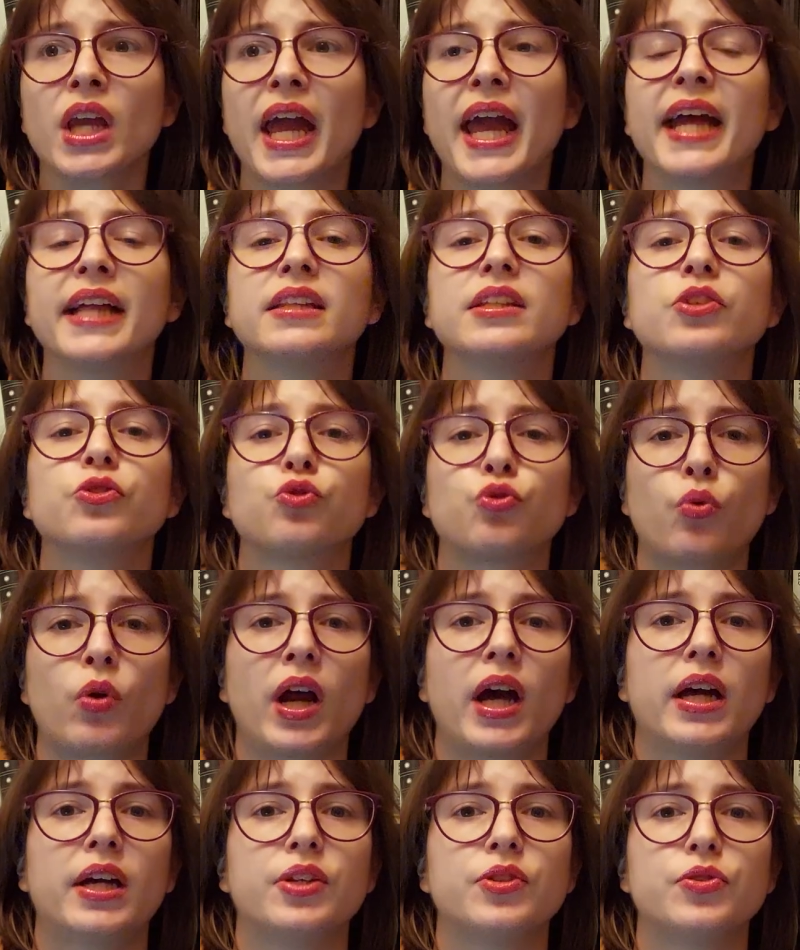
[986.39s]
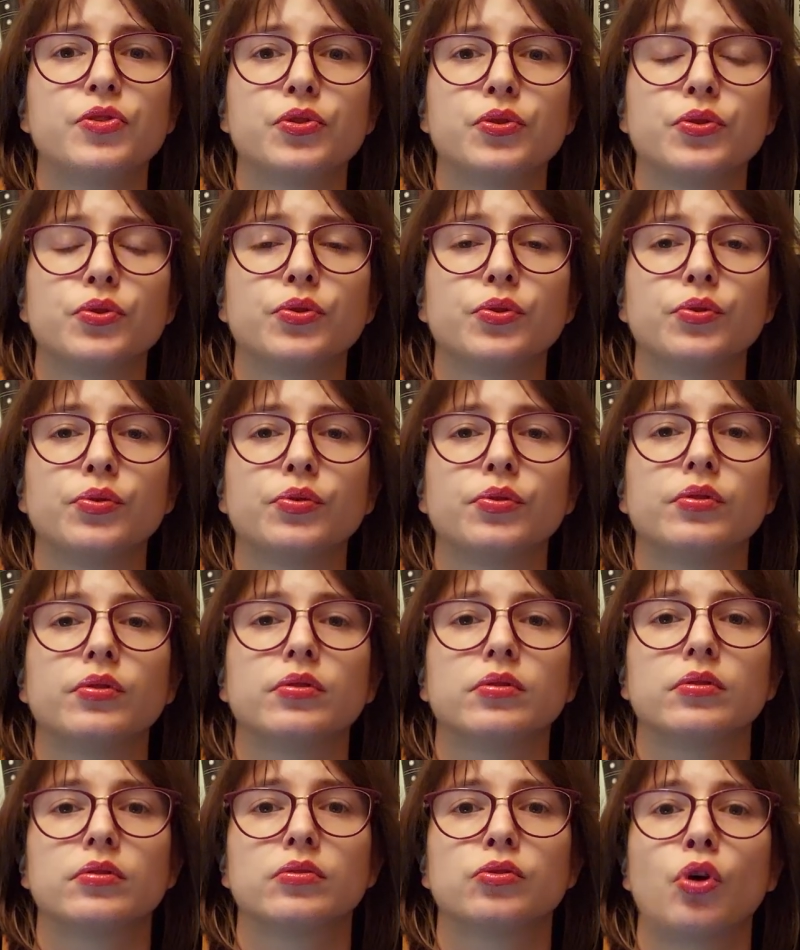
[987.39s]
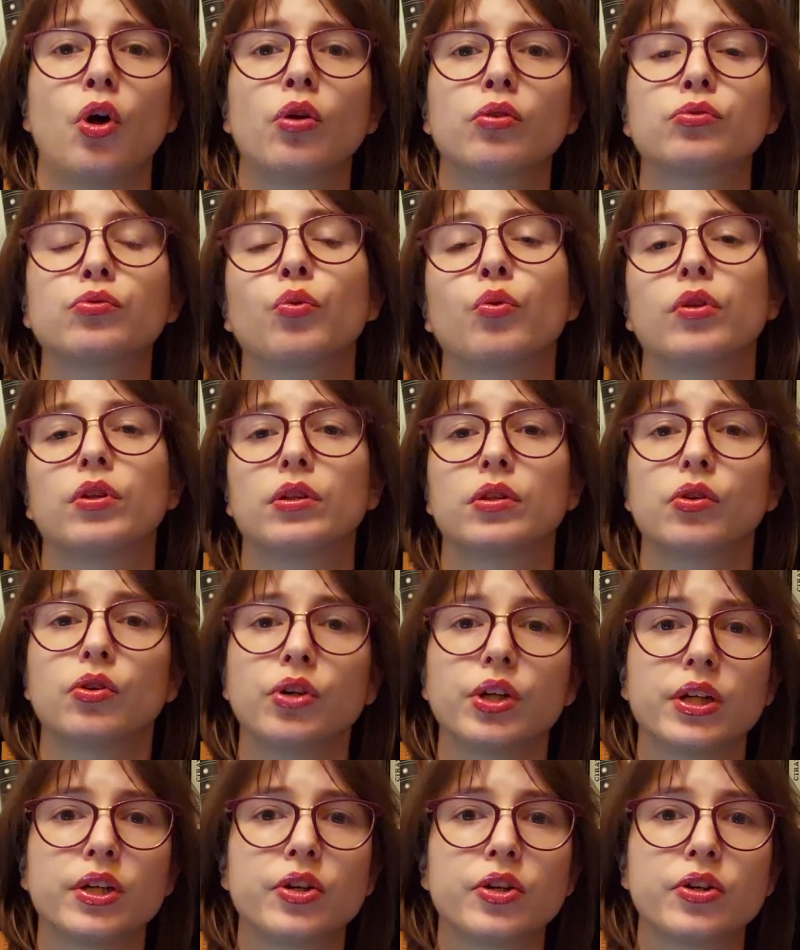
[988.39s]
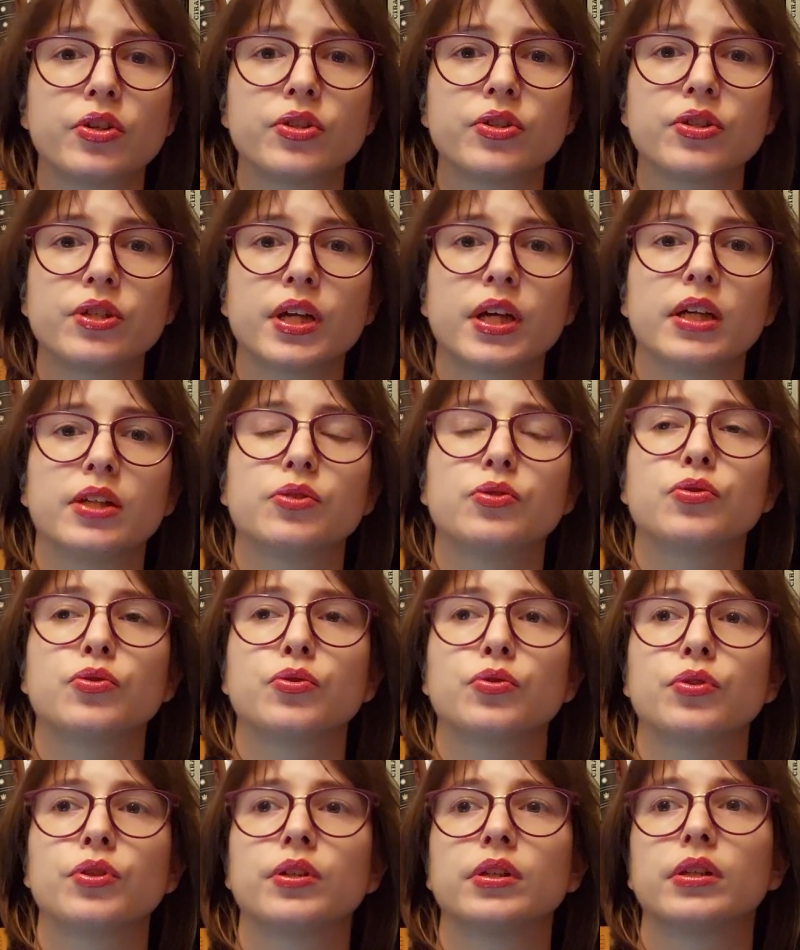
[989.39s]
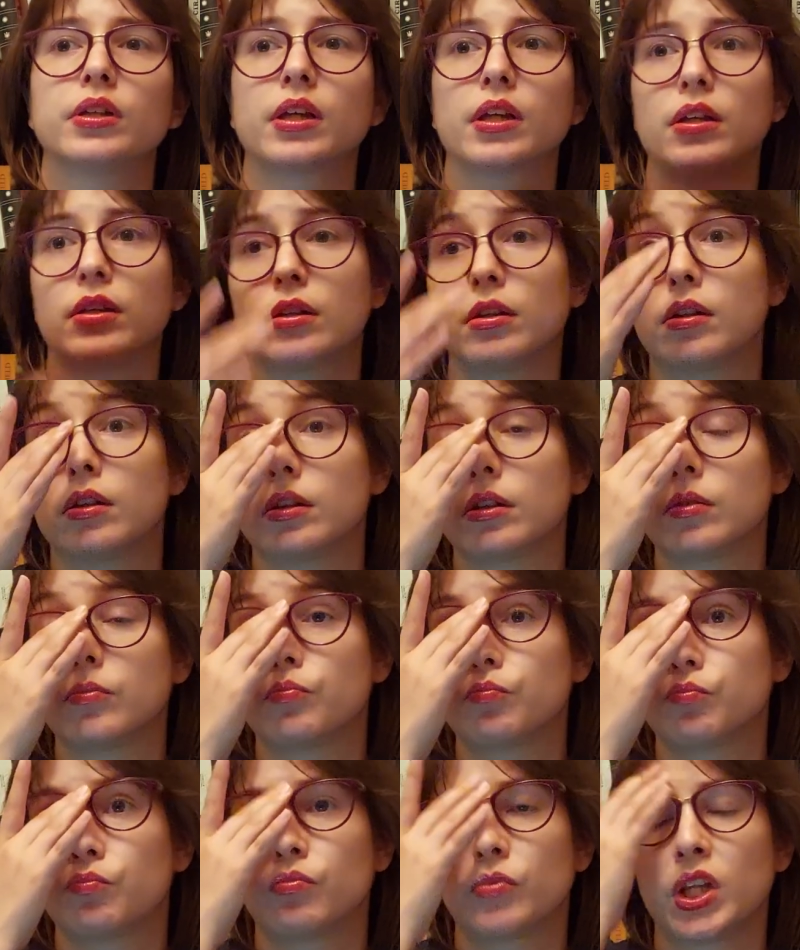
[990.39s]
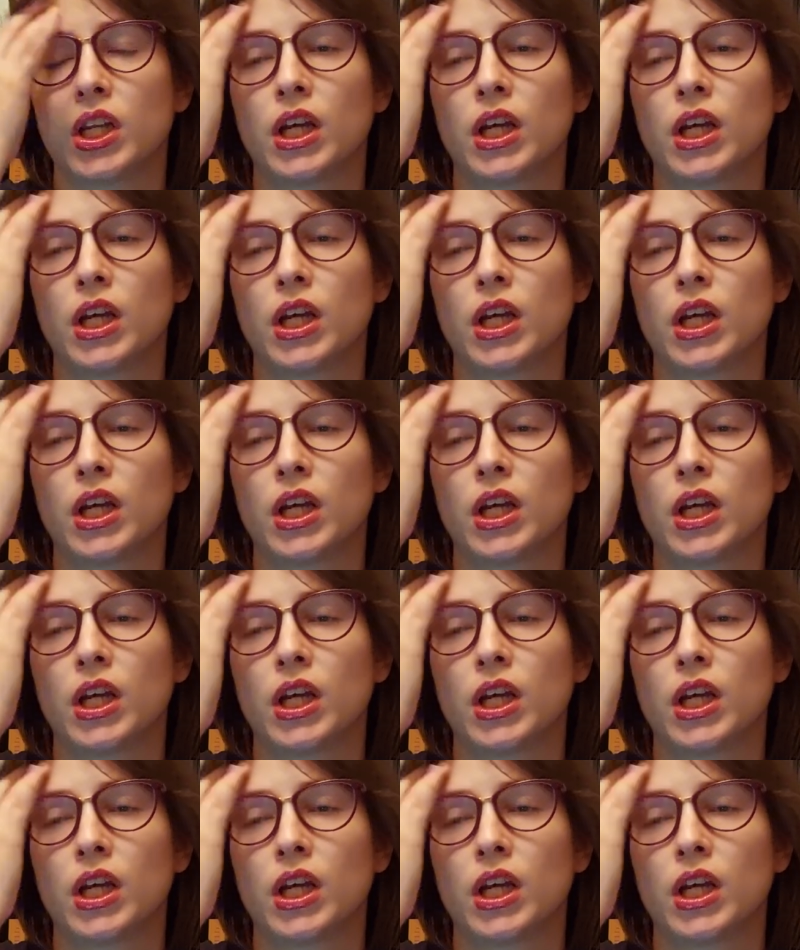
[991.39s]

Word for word: And he tried to talk to the lawyers and to the um,